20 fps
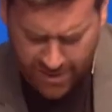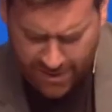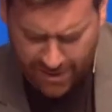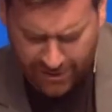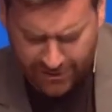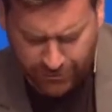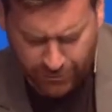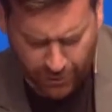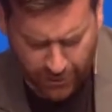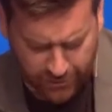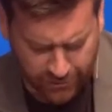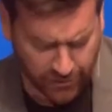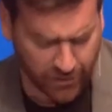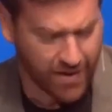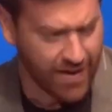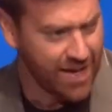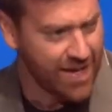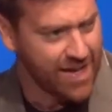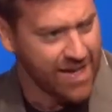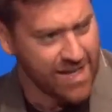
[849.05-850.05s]
as far as
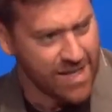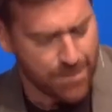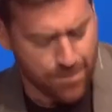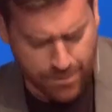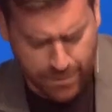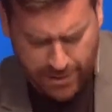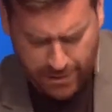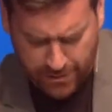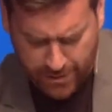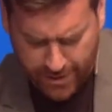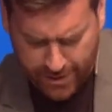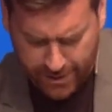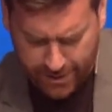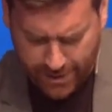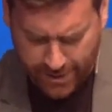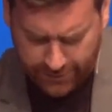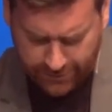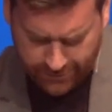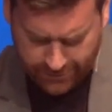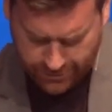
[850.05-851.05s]
looking at any period in
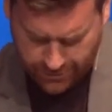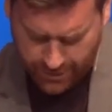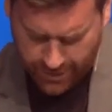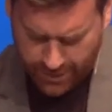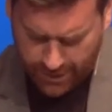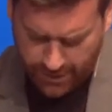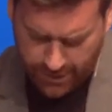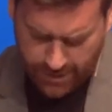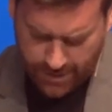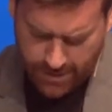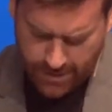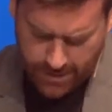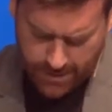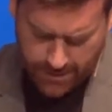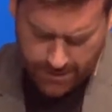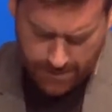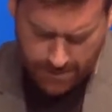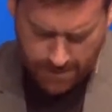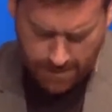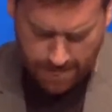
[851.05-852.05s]
history.
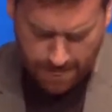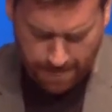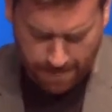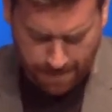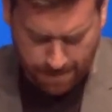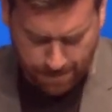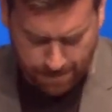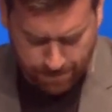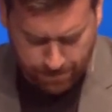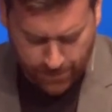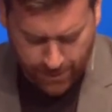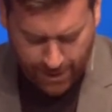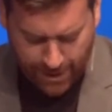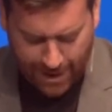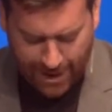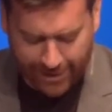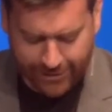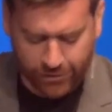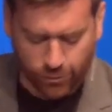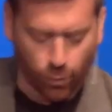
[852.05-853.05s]

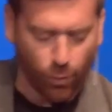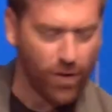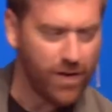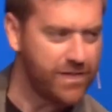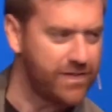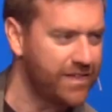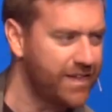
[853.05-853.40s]
As once